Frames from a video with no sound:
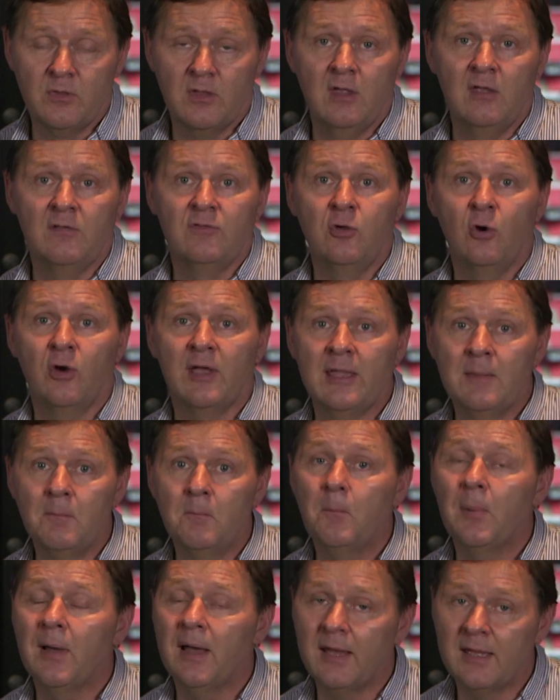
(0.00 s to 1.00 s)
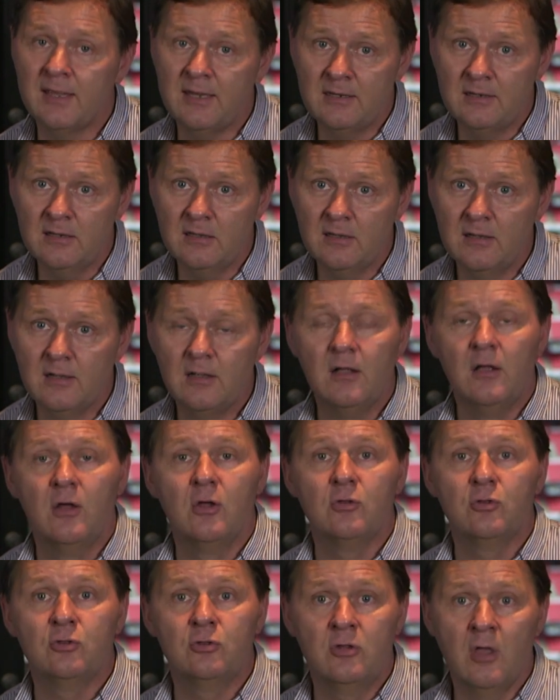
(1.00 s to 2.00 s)
If you're in pain,
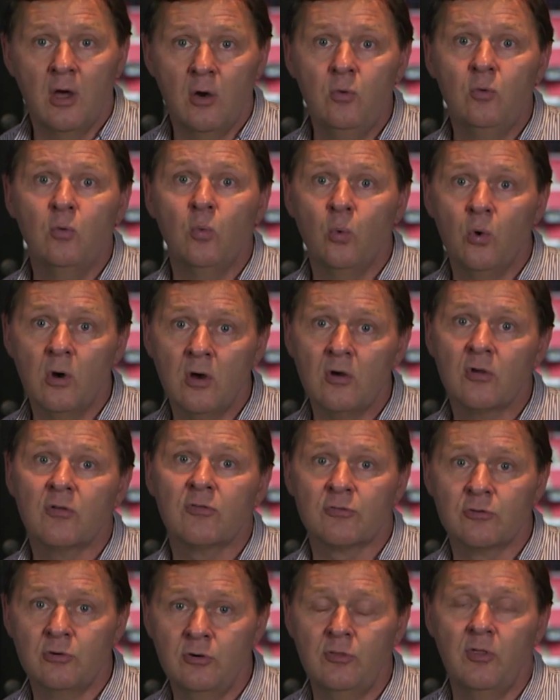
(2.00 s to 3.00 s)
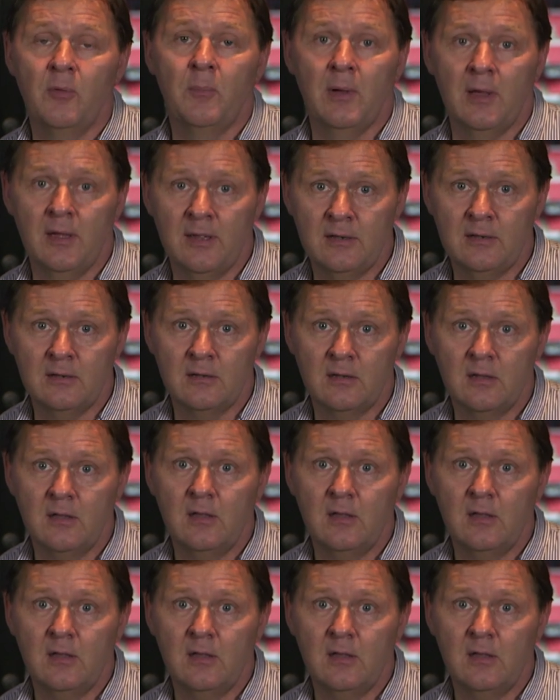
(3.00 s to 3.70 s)
don't work through the pain.